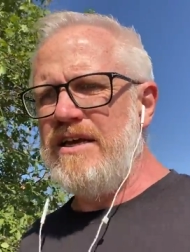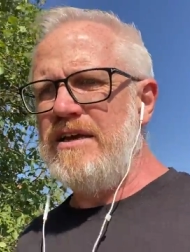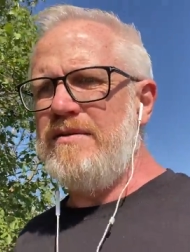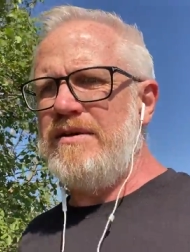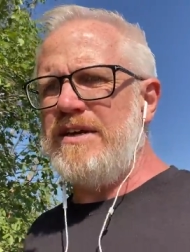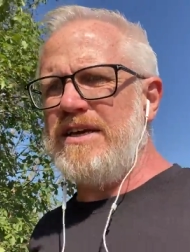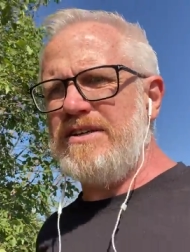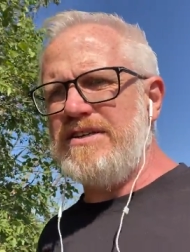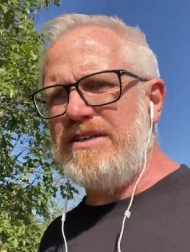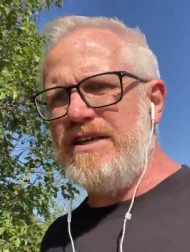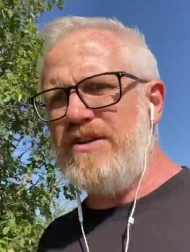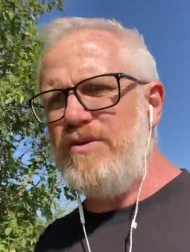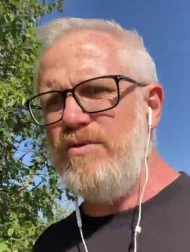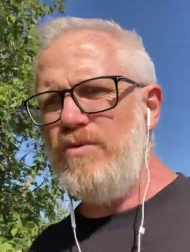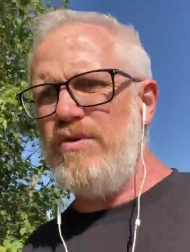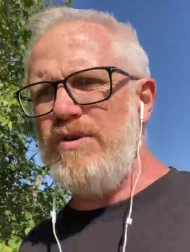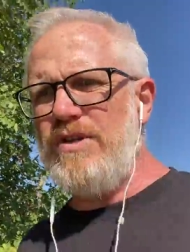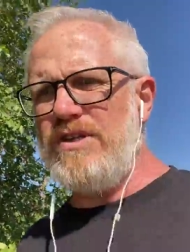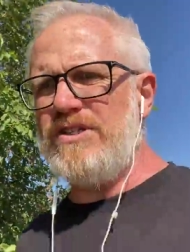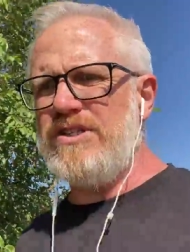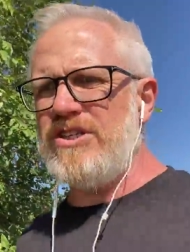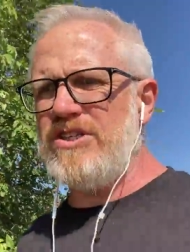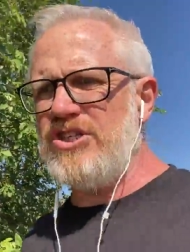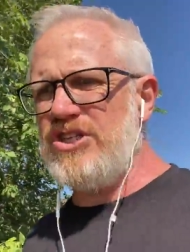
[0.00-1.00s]
Because in order
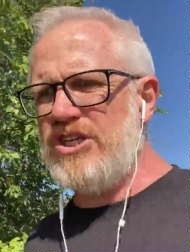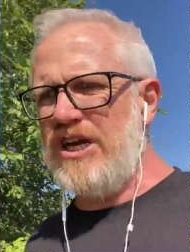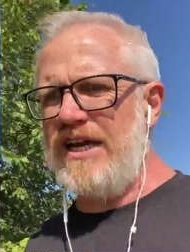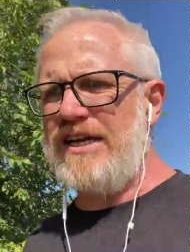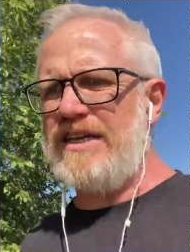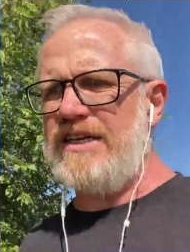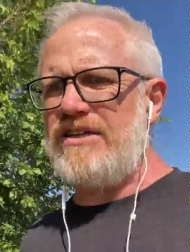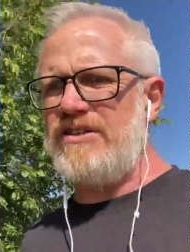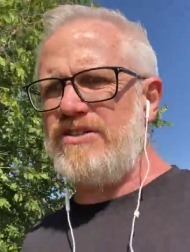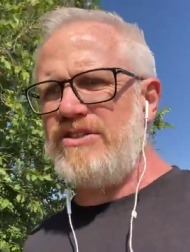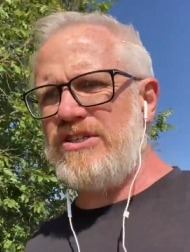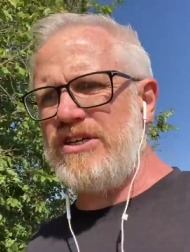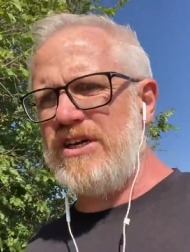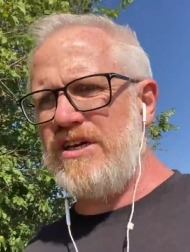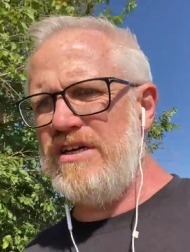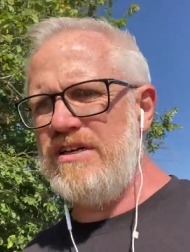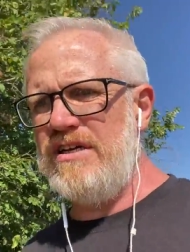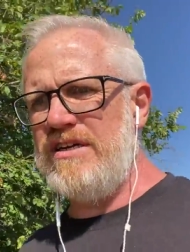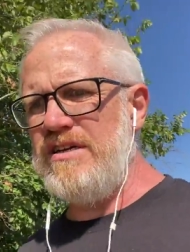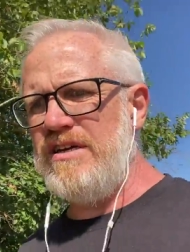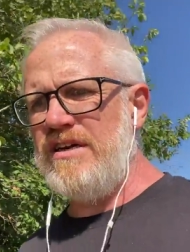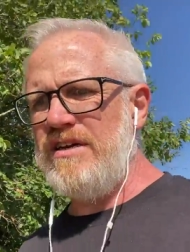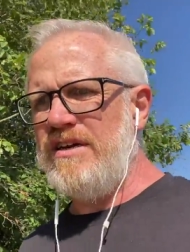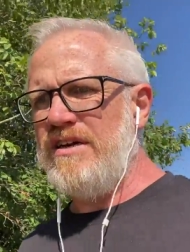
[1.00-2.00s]
to change
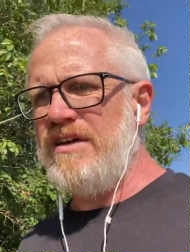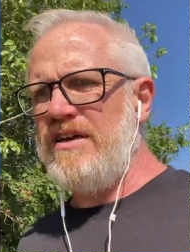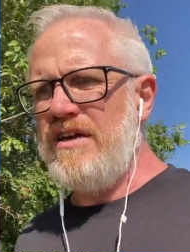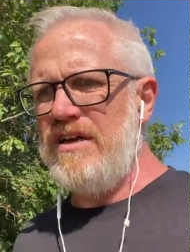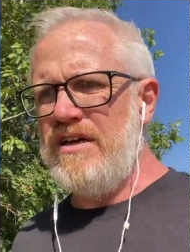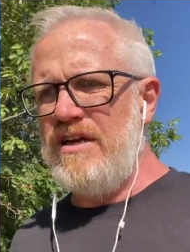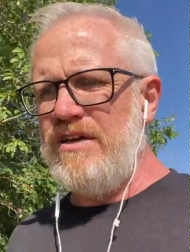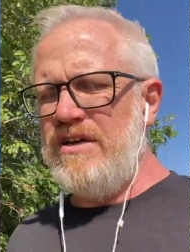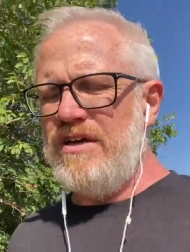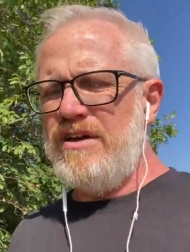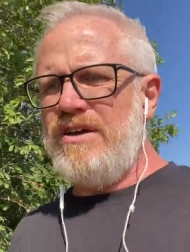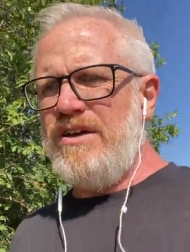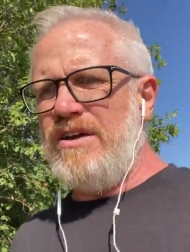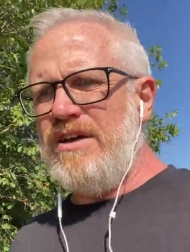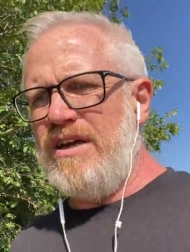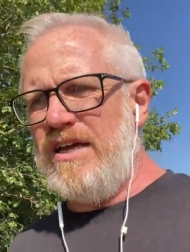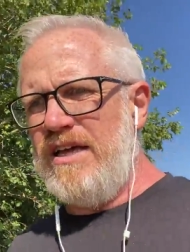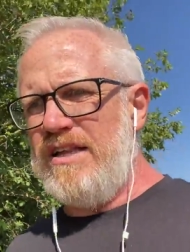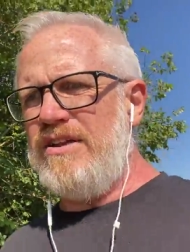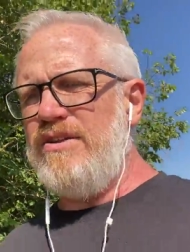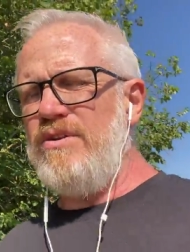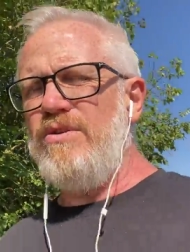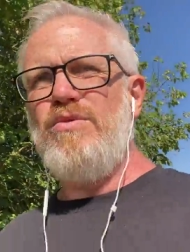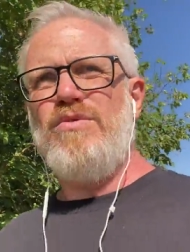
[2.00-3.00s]

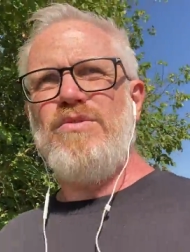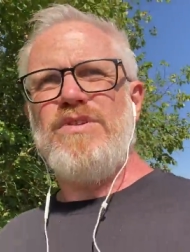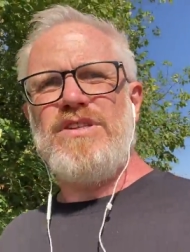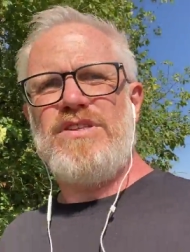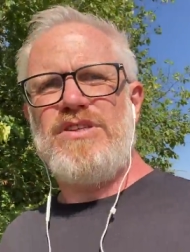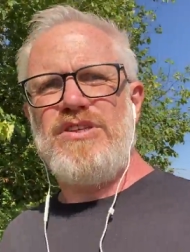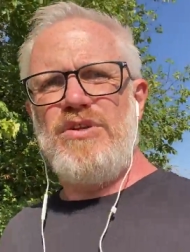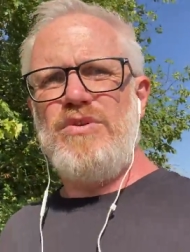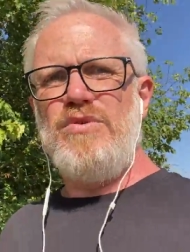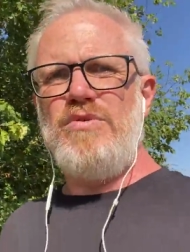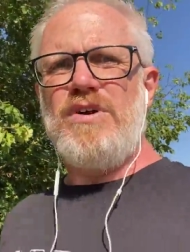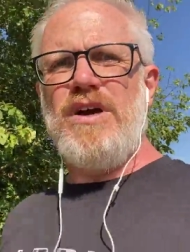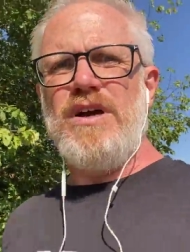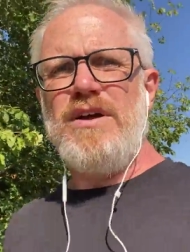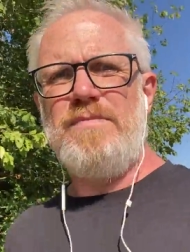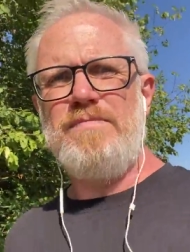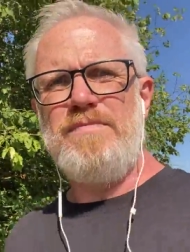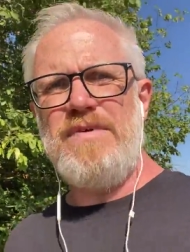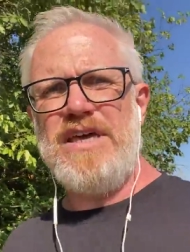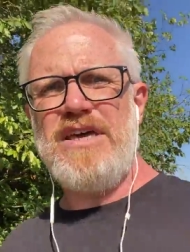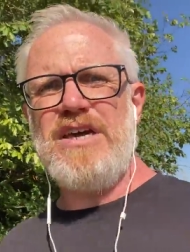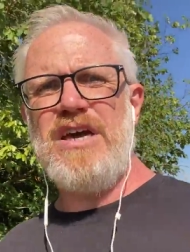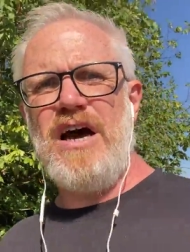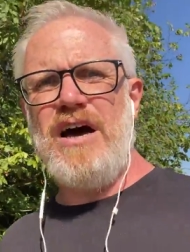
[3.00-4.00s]
and in order to
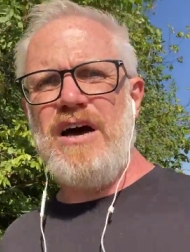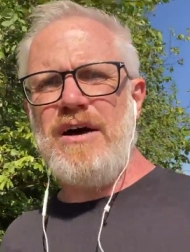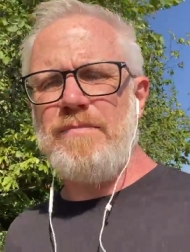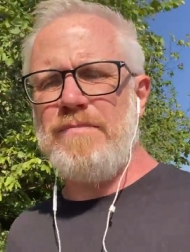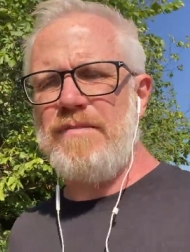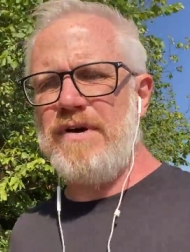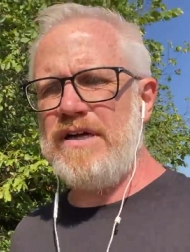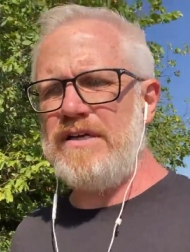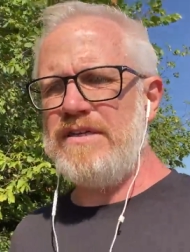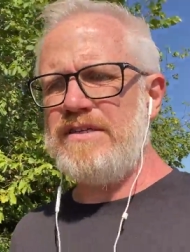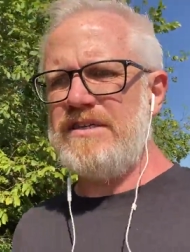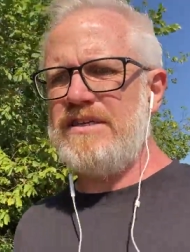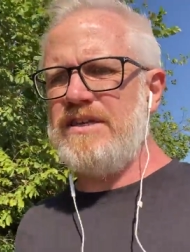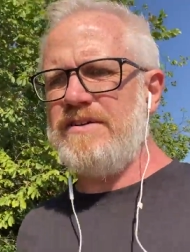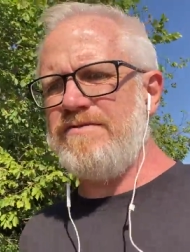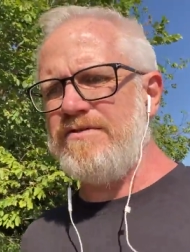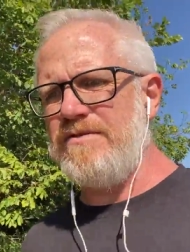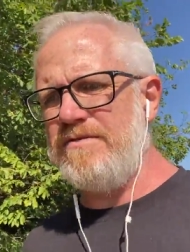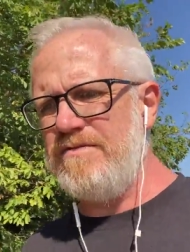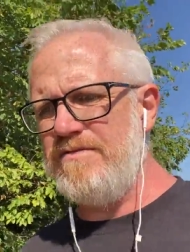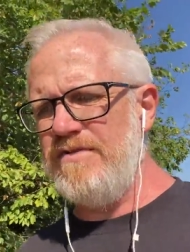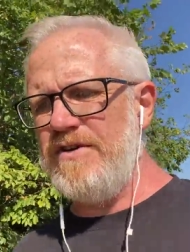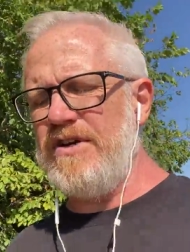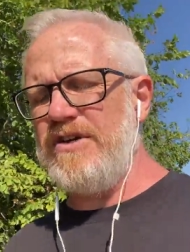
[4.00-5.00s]
become
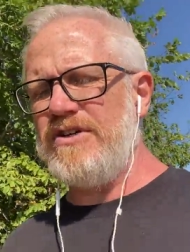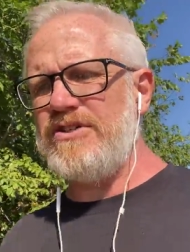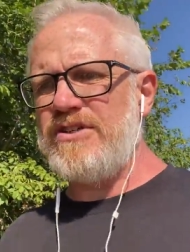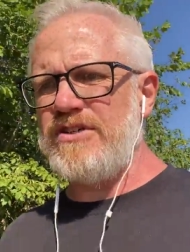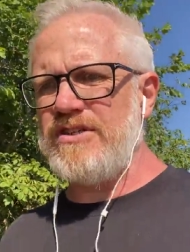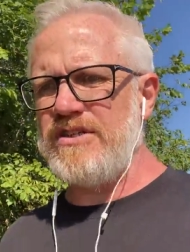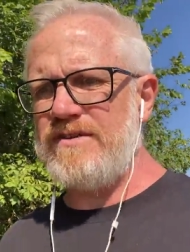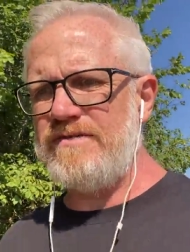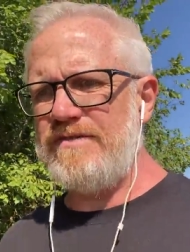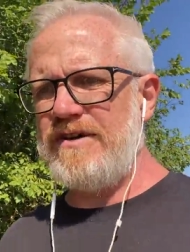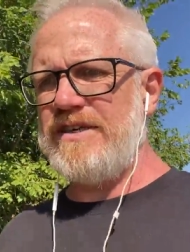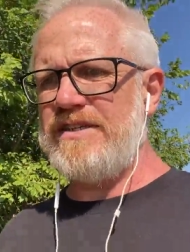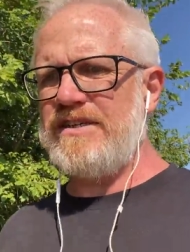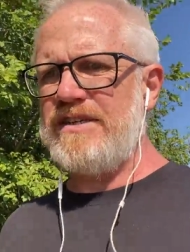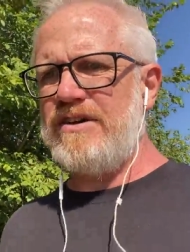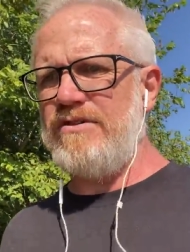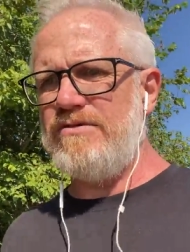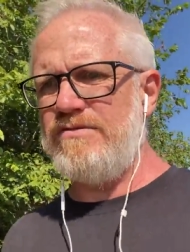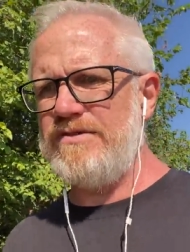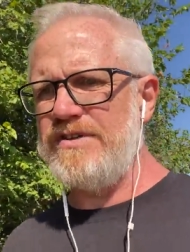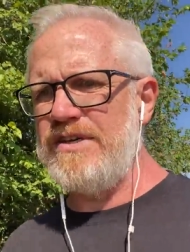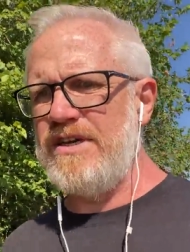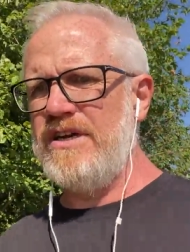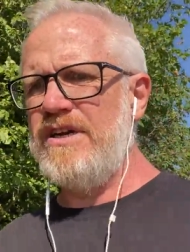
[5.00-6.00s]
different versions of
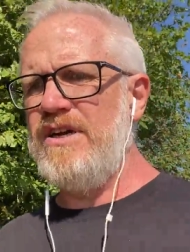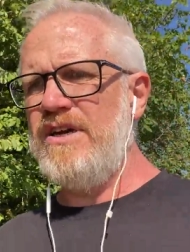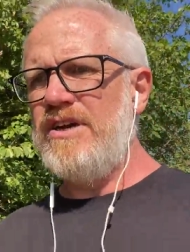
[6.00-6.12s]
ourselves,